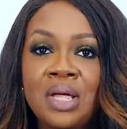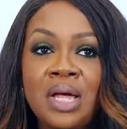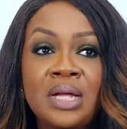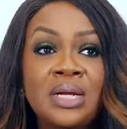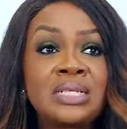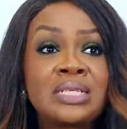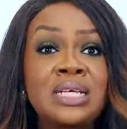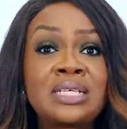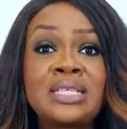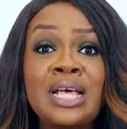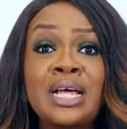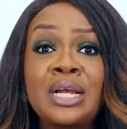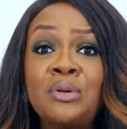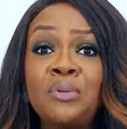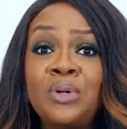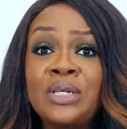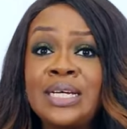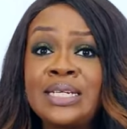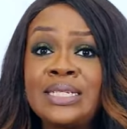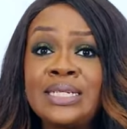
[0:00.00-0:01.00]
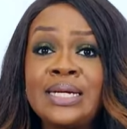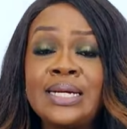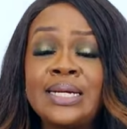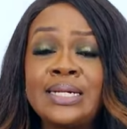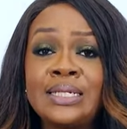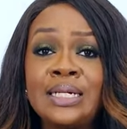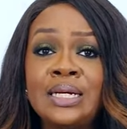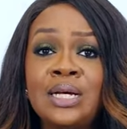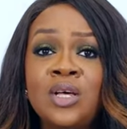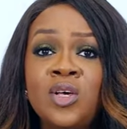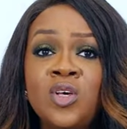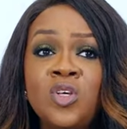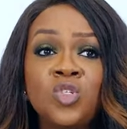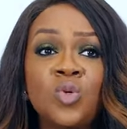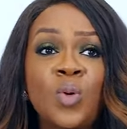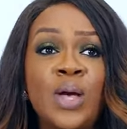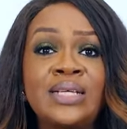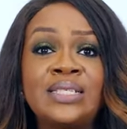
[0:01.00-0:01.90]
And that's exactly what I did. So